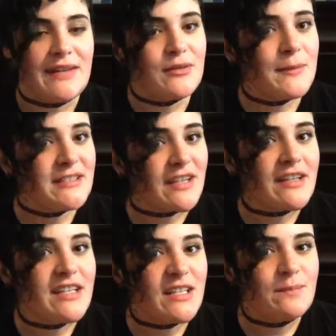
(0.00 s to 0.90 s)
I will be
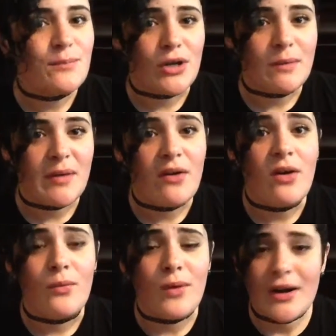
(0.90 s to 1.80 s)
talking more about
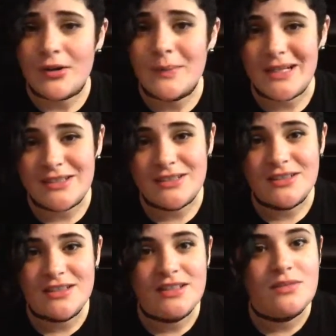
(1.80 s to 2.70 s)
a water
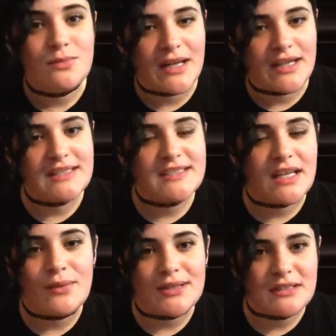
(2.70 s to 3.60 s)
bottle when I
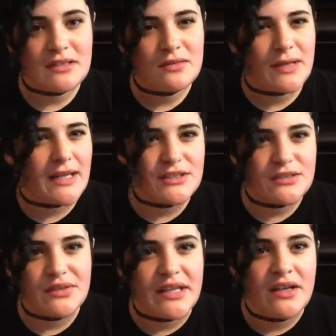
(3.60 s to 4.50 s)
say when I
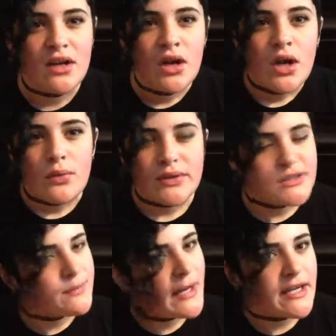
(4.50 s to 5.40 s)
do the what
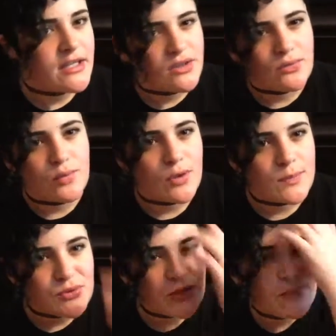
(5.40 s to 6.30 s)
to pack in your
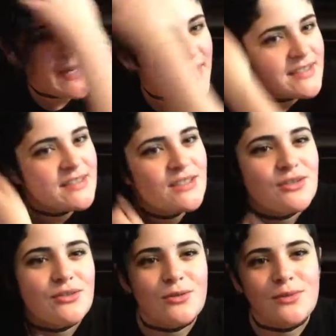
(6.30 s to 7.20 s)
Warped Tour bag
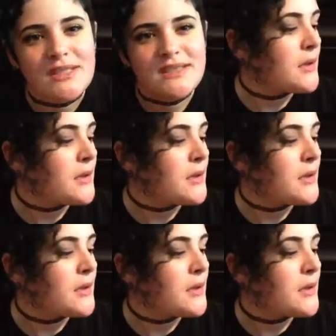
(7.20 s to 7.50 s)
or what.